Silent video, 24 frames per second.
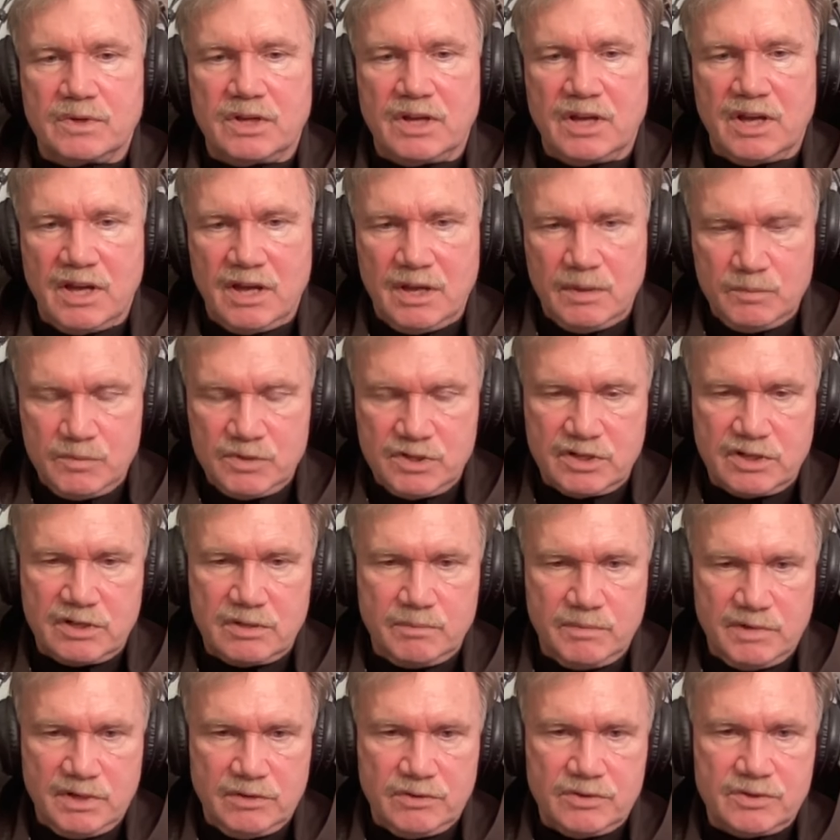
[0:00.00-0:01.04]
came to
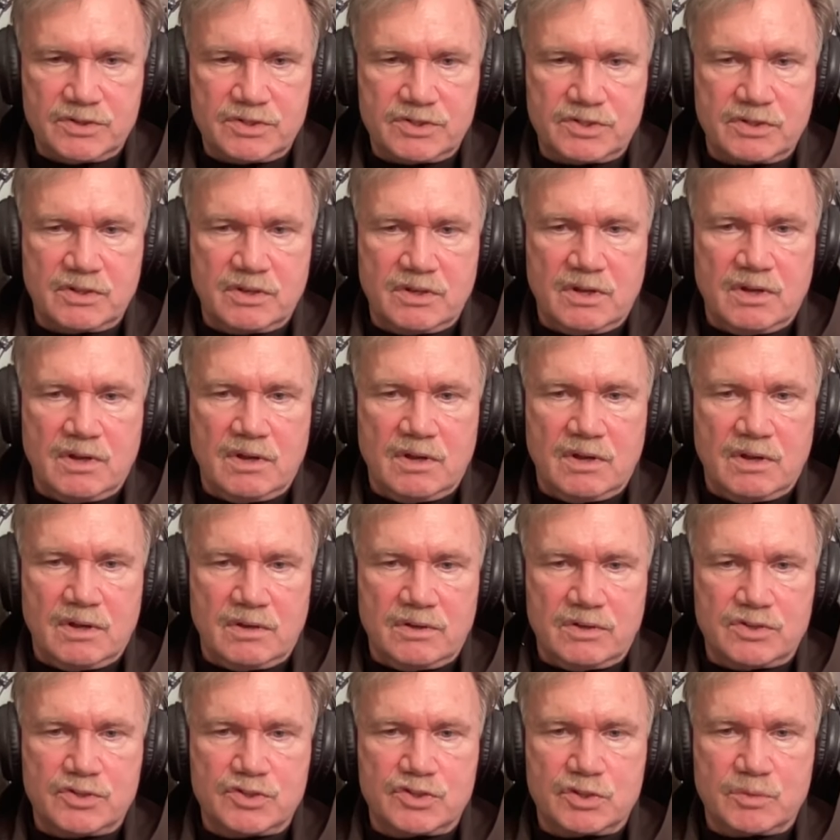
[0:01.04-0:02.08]
Camillus
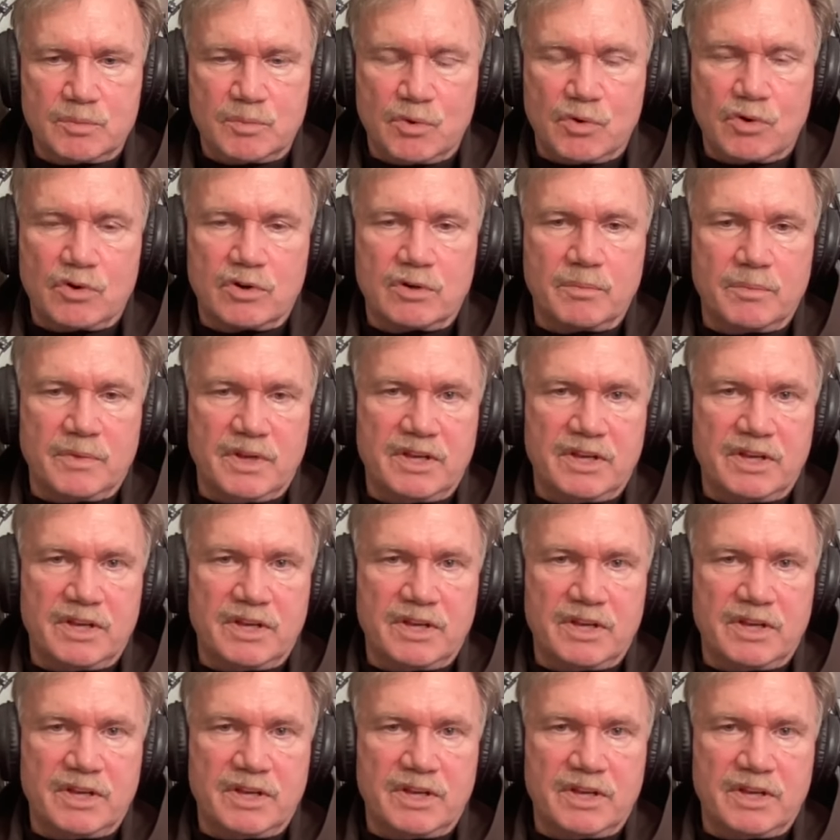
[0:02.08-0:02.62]
to support